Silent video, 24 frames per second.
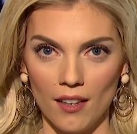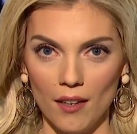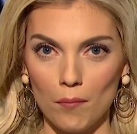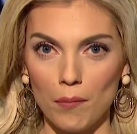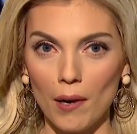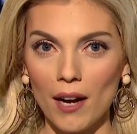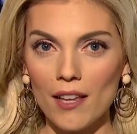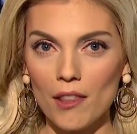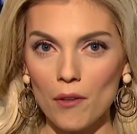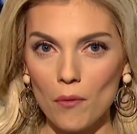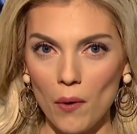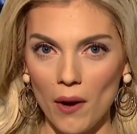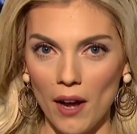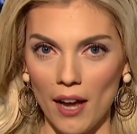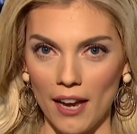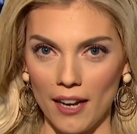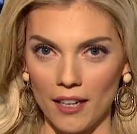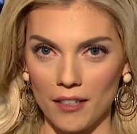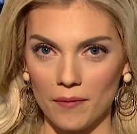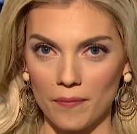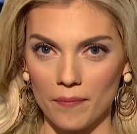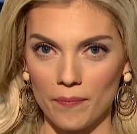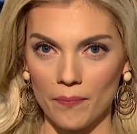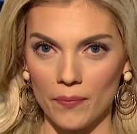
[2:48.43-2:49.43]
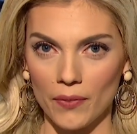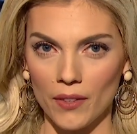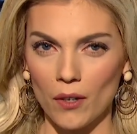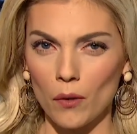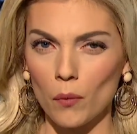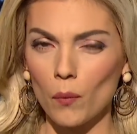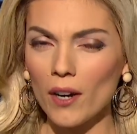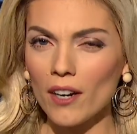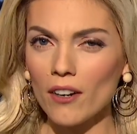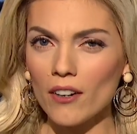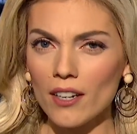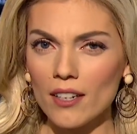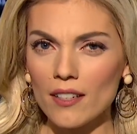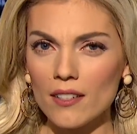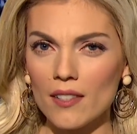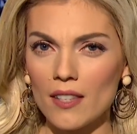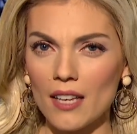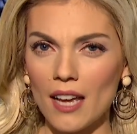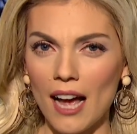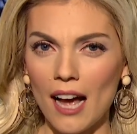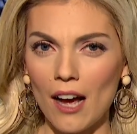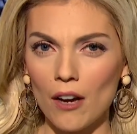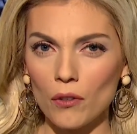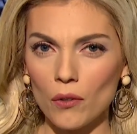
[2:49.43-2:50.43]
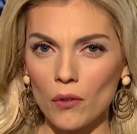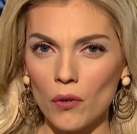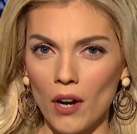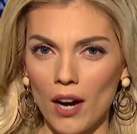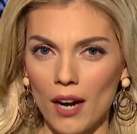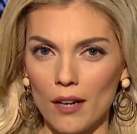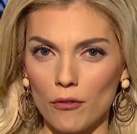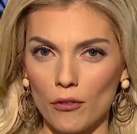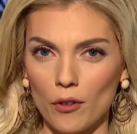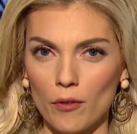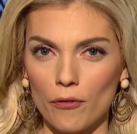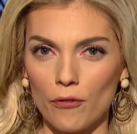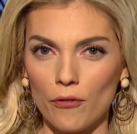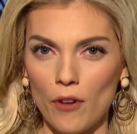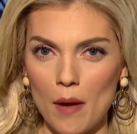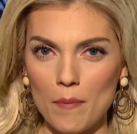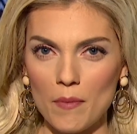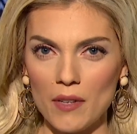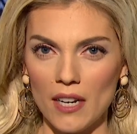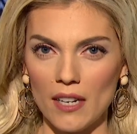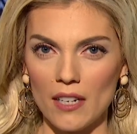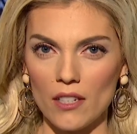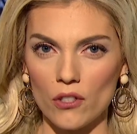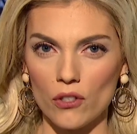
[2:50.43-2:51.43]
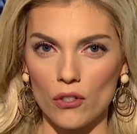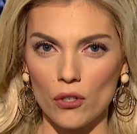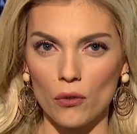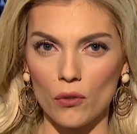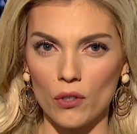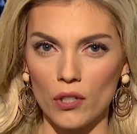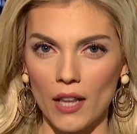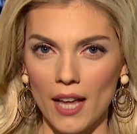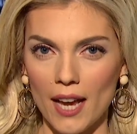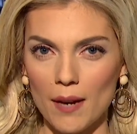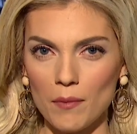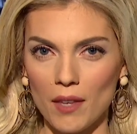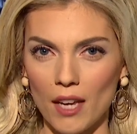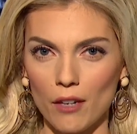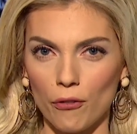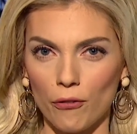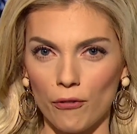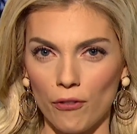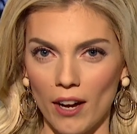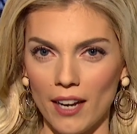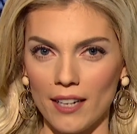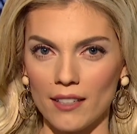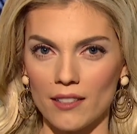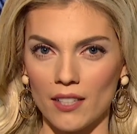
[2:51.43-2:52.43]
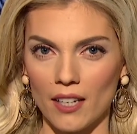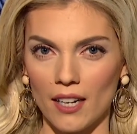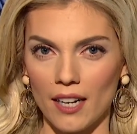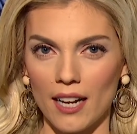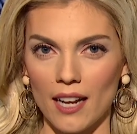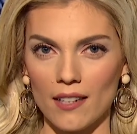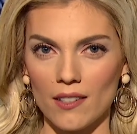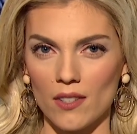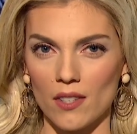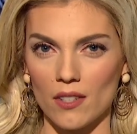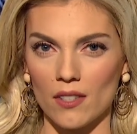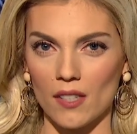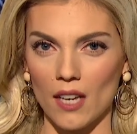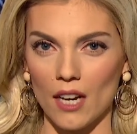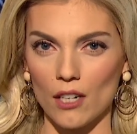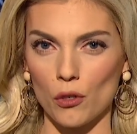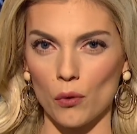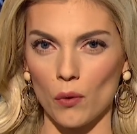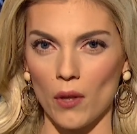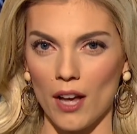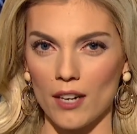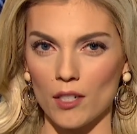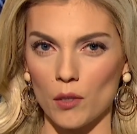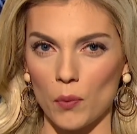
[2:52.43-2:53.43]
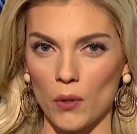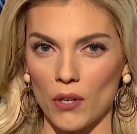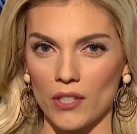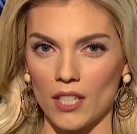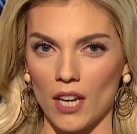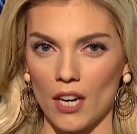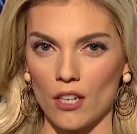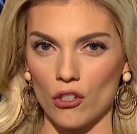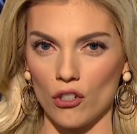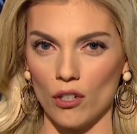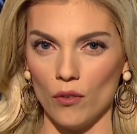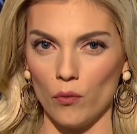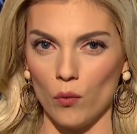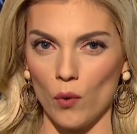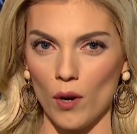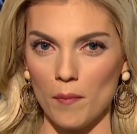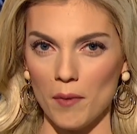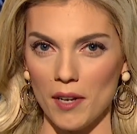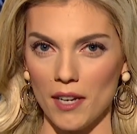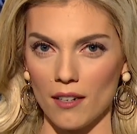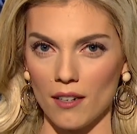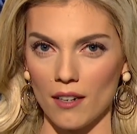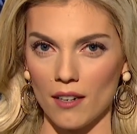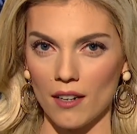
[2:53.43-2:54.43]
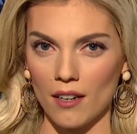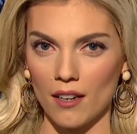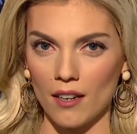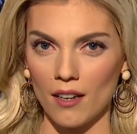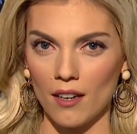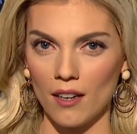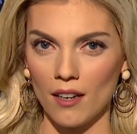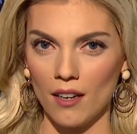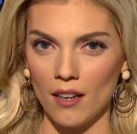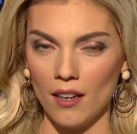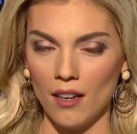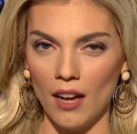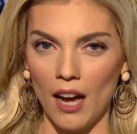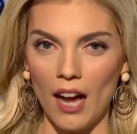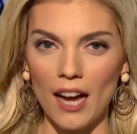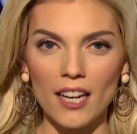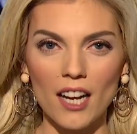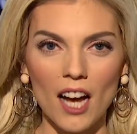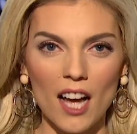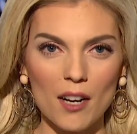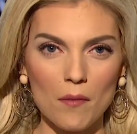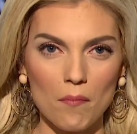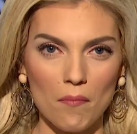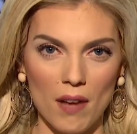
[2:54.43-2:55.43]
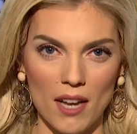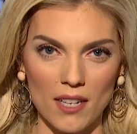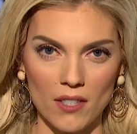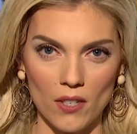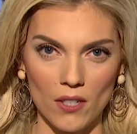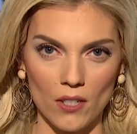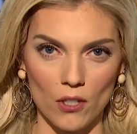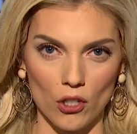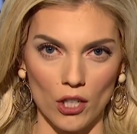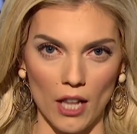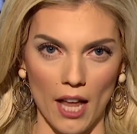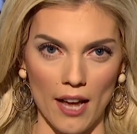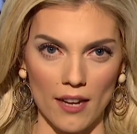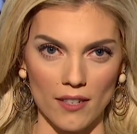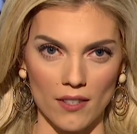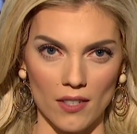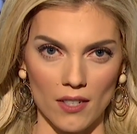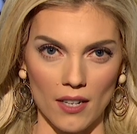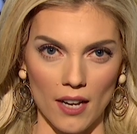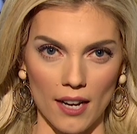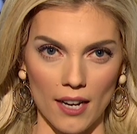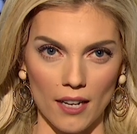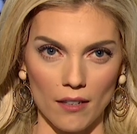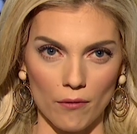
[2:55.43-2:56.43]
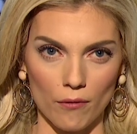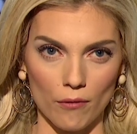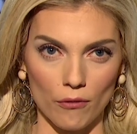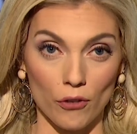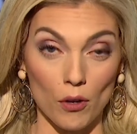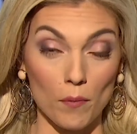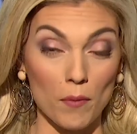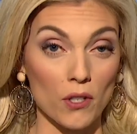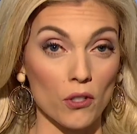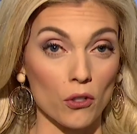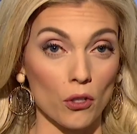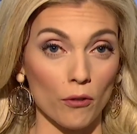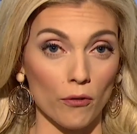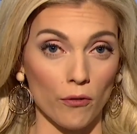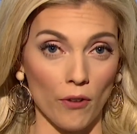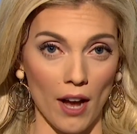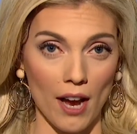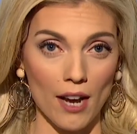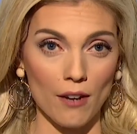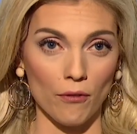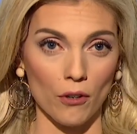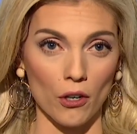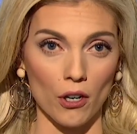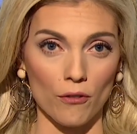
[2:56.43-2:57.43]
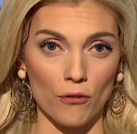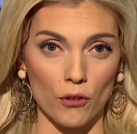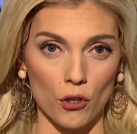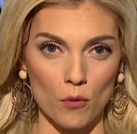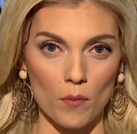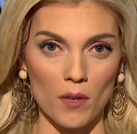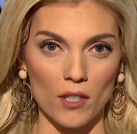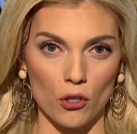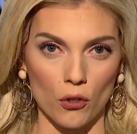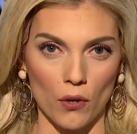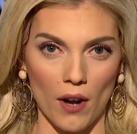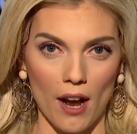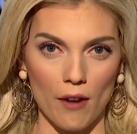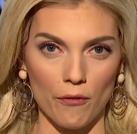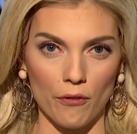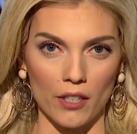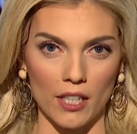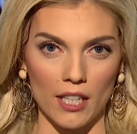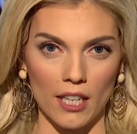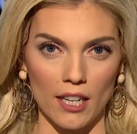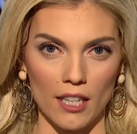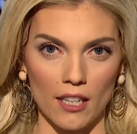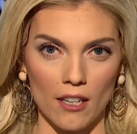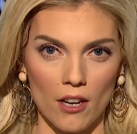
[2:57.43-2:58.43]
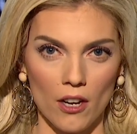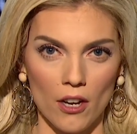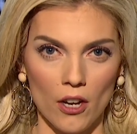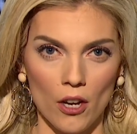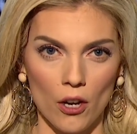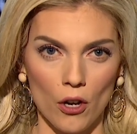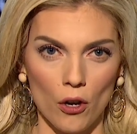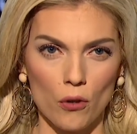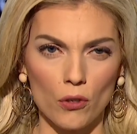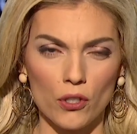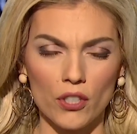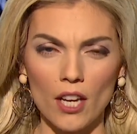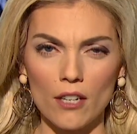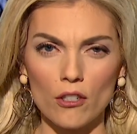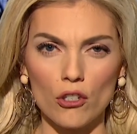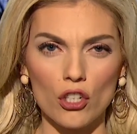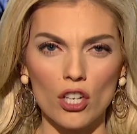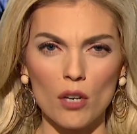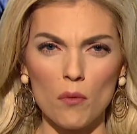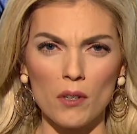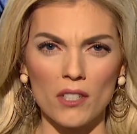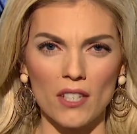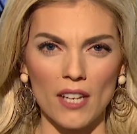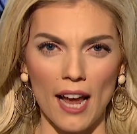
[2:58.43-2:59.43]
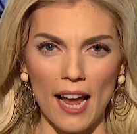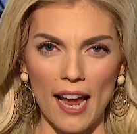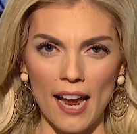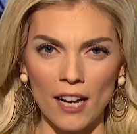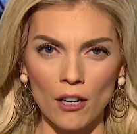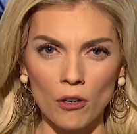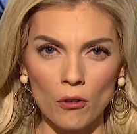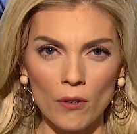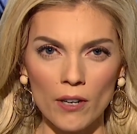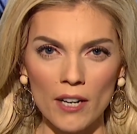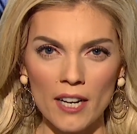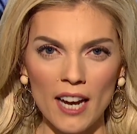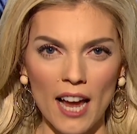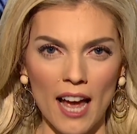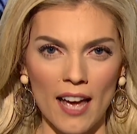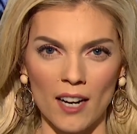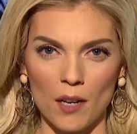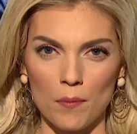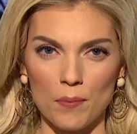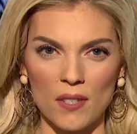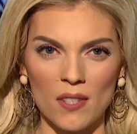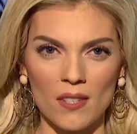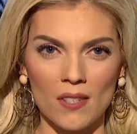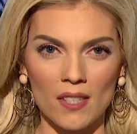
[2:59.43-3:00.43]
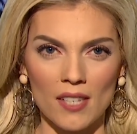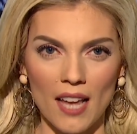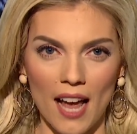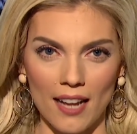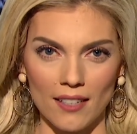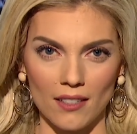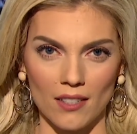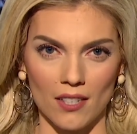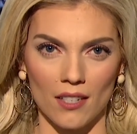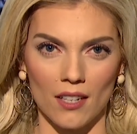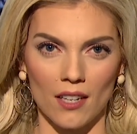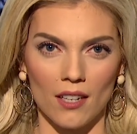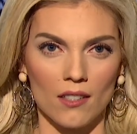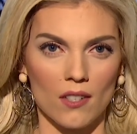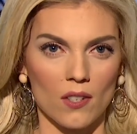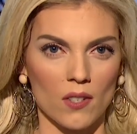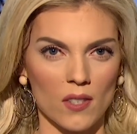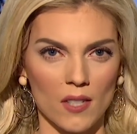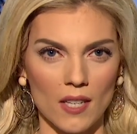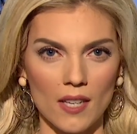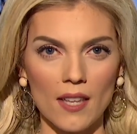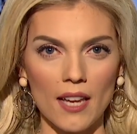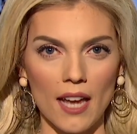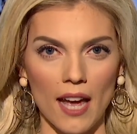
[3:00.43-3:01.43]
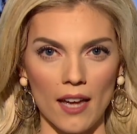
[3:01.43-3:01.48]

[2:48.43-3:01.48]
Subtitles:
By the way, where is the outcry from feminists who claim they fight against the sexual exploitation of women? I got a message last night from a survivor of human trafficking who said she was angry and upset to see the